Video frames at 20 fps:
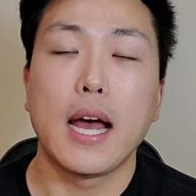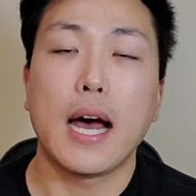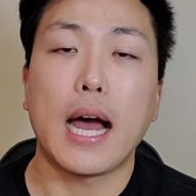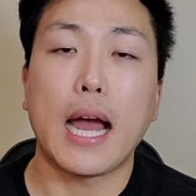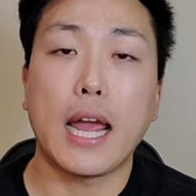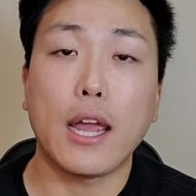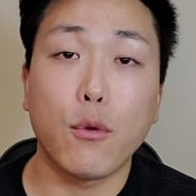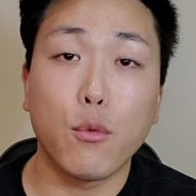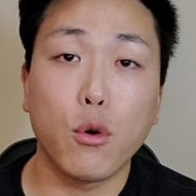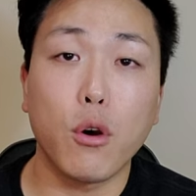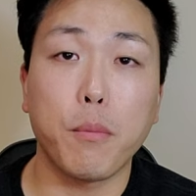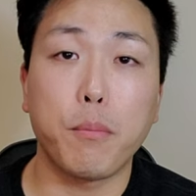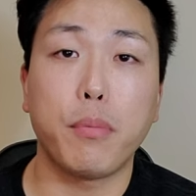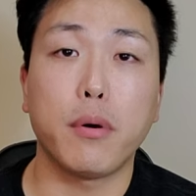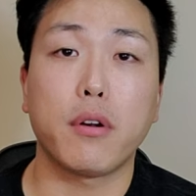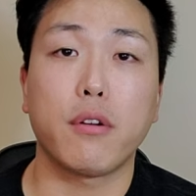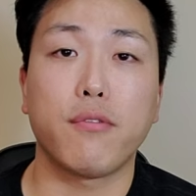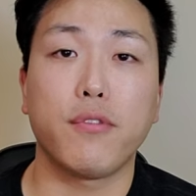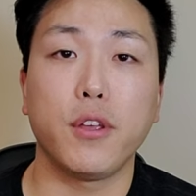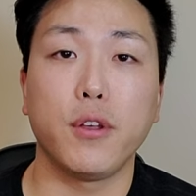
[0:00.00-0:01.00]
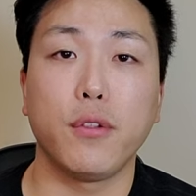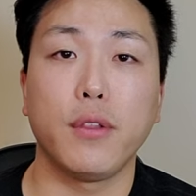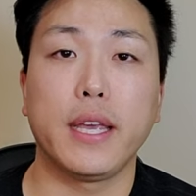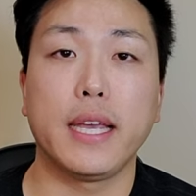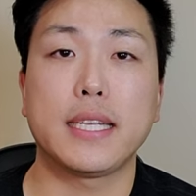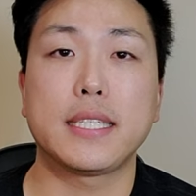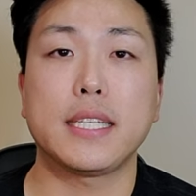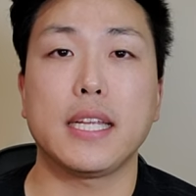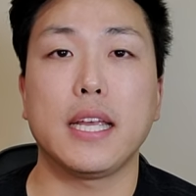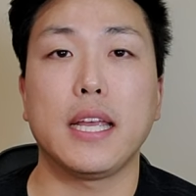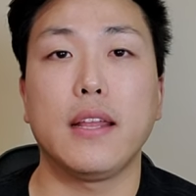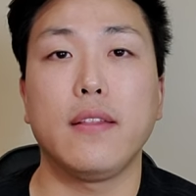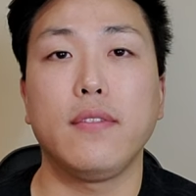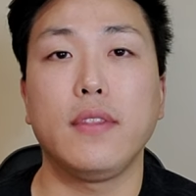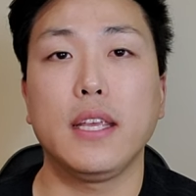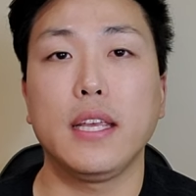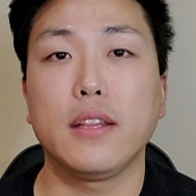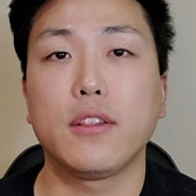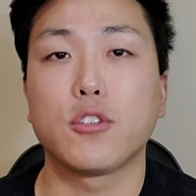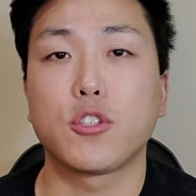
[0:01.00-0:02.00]
I will put a few links in
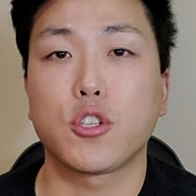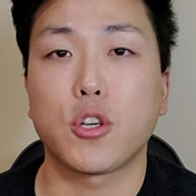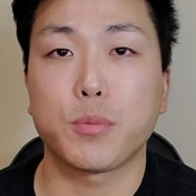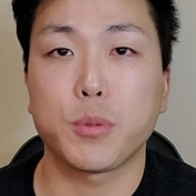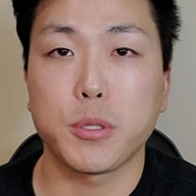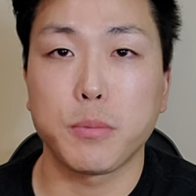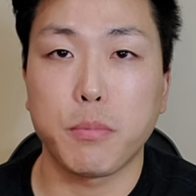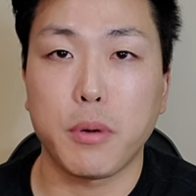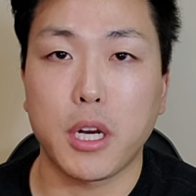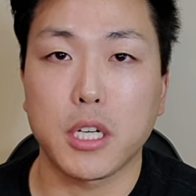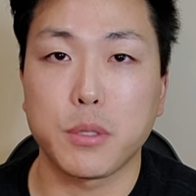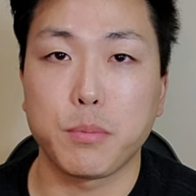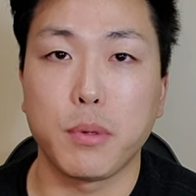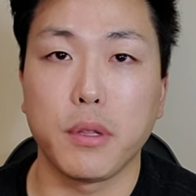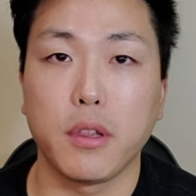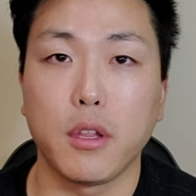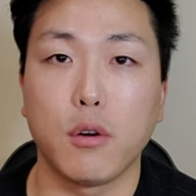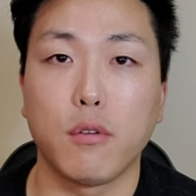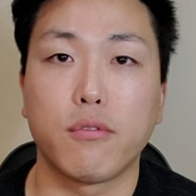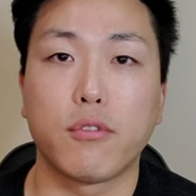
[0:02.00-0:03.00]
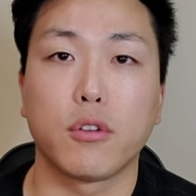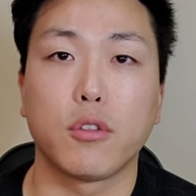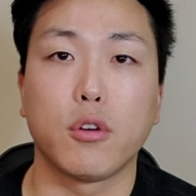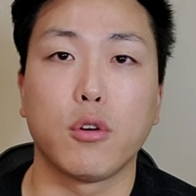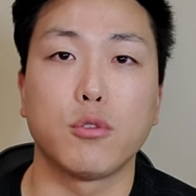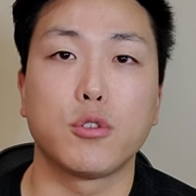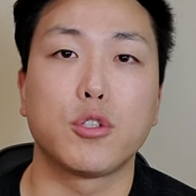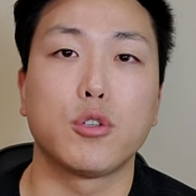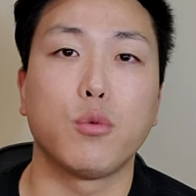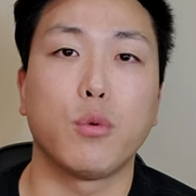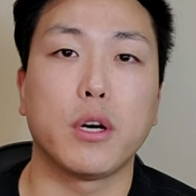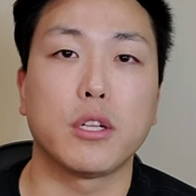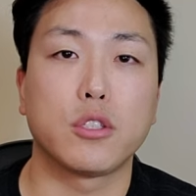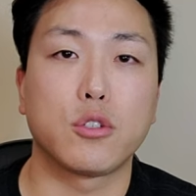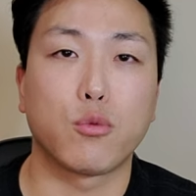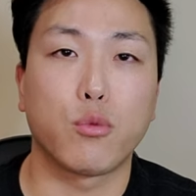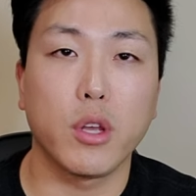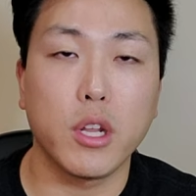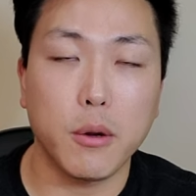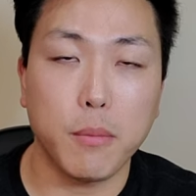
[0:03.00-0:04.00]
the description box below for those who want
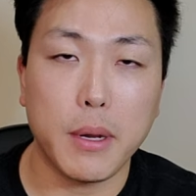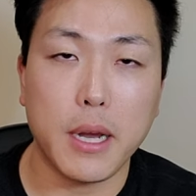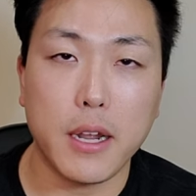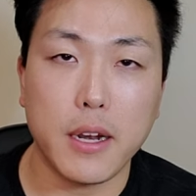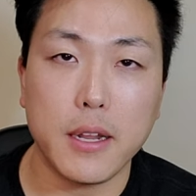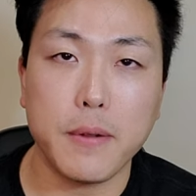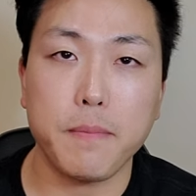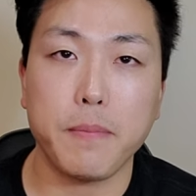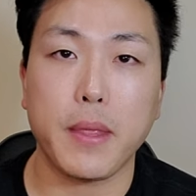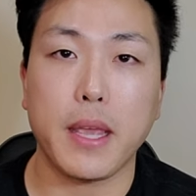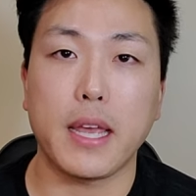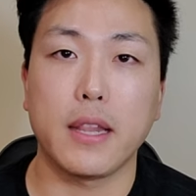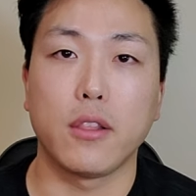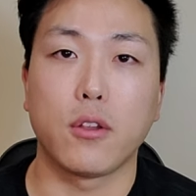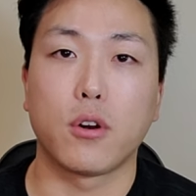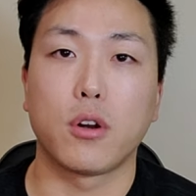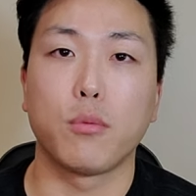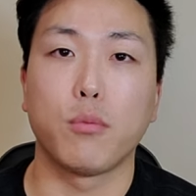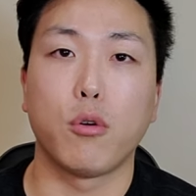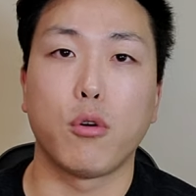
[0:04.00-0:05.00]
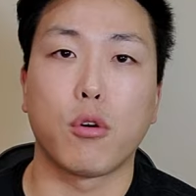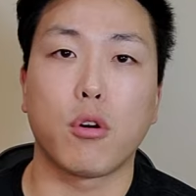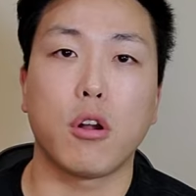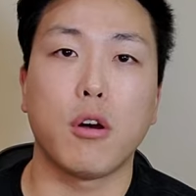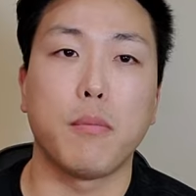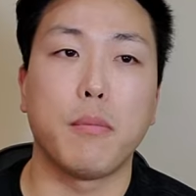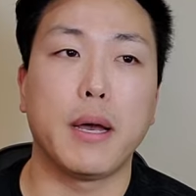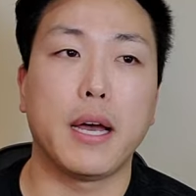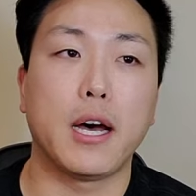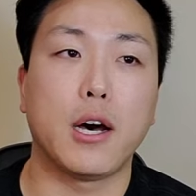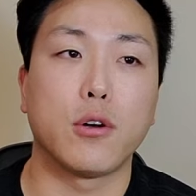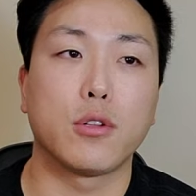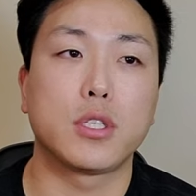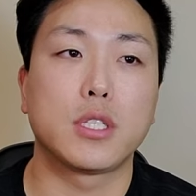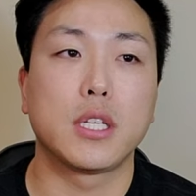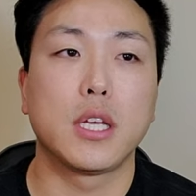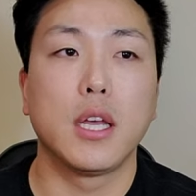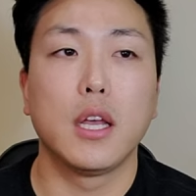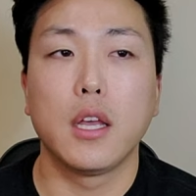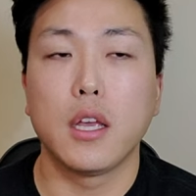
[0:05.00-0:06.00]
to read about it and learn more about,